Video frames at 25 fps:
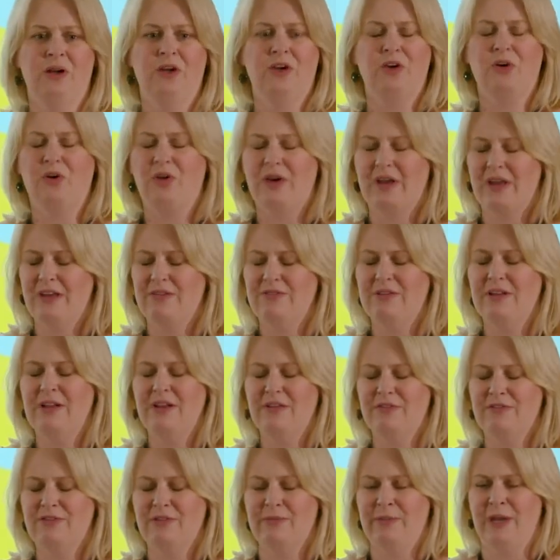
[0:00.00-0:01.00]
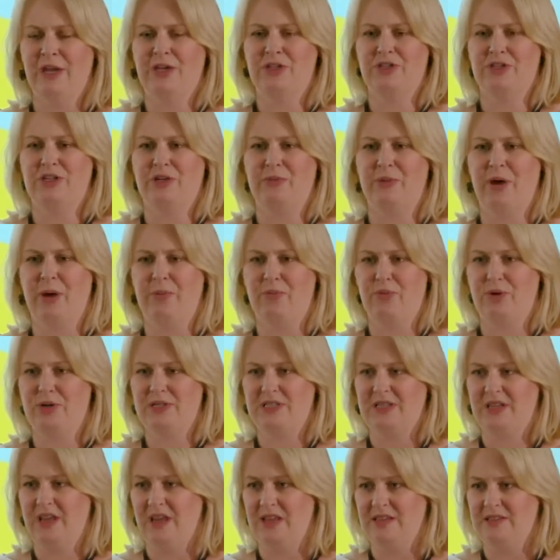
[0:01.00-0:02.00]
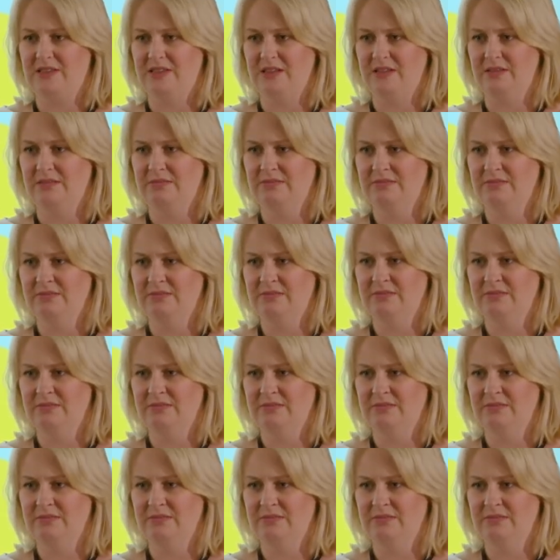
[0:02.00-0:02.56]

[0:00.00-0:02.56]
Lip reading: got given information about breast cancer